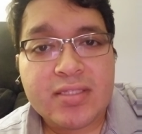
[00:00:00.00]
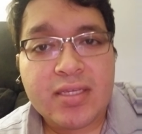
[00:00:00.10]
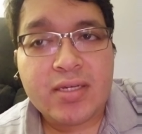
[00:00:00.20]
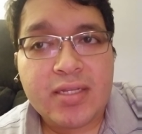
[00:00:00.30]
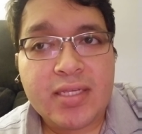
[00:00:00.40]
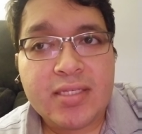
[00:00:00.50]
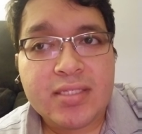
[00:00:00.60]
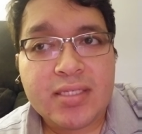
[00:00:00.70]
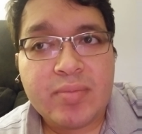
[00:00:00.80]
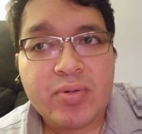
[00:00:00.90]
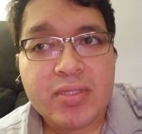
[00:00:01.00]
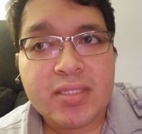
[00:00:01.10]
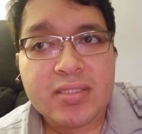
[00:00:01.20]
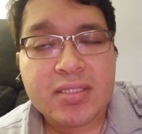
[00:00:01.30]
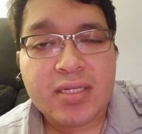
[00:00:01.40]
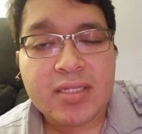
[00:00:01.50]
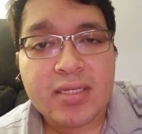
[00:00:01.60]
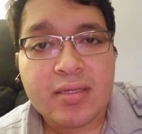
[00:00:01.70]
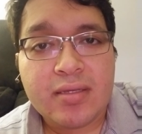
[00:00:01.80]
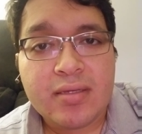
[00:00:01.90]
They could have easily put this
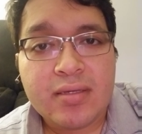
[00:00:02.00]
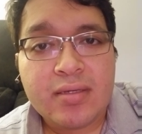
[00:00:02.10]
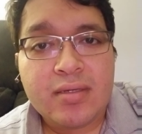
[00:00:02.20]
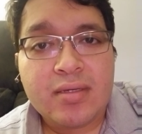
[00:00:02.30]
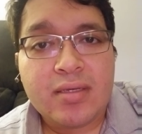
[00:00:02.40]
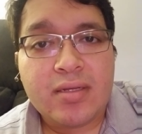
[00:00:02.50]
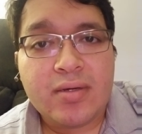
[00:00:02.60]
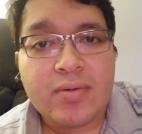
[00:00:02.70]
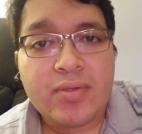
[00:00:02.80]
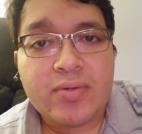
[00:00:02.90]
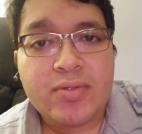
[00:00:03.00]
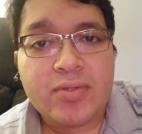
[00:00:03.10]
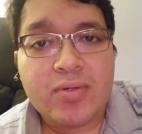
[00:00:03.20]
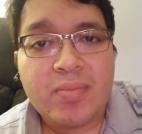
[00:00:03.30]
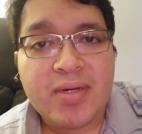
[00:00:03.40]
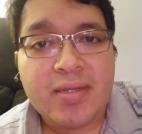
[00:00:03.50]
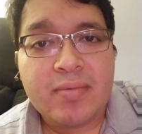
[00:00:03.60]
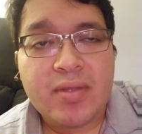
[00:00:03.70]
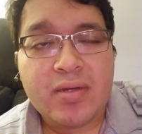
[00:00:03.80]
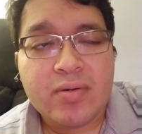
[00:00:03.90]
on YouTube, but
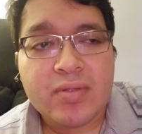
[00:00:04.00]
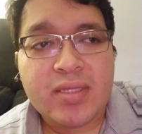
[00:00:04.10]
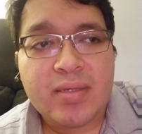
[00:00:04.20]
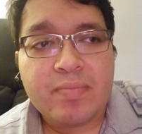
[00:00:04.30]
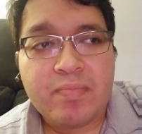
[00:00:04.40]
they